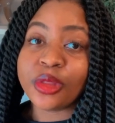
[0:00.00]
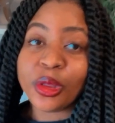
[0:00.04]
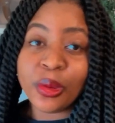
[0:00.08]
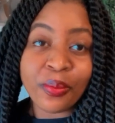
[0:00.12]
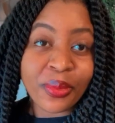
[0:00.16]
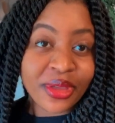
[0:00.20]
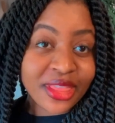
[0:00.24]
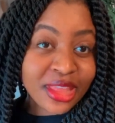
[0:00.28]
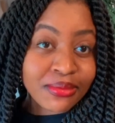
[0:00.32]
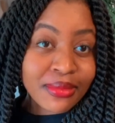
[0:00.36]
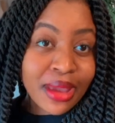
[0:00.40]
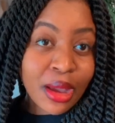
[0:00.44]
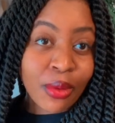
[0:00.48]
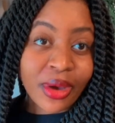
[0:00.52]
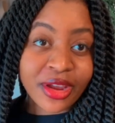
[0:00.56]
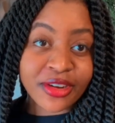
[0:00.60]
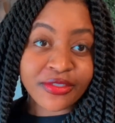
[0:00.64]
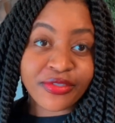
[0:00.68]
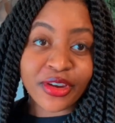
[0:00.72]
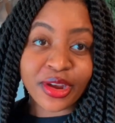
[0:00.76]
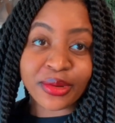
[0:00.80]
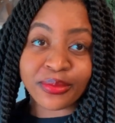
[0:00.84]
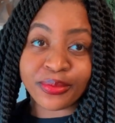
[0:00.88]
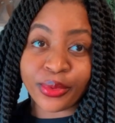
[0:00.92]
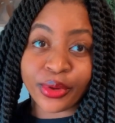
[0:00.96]
but then my one
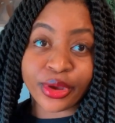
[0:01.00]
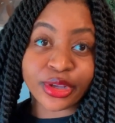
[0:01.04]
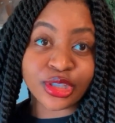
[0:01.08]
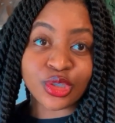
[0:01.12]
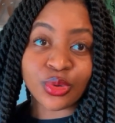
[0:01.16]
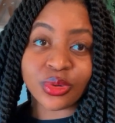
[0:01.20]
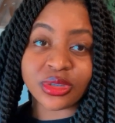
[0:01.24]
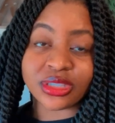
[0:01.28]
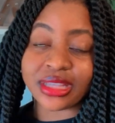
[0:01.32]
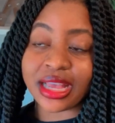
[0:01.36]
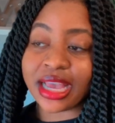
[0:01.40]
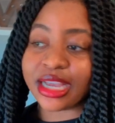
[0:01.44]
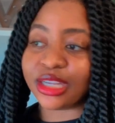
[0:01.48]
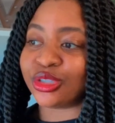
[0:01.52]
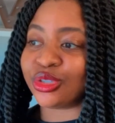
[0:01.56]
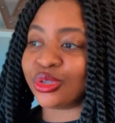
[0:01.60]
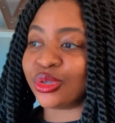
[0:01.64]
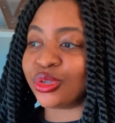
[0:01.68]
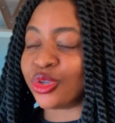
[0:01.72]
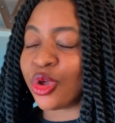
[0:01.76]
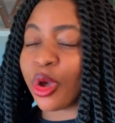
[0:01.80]
friend Boyce was like, dude,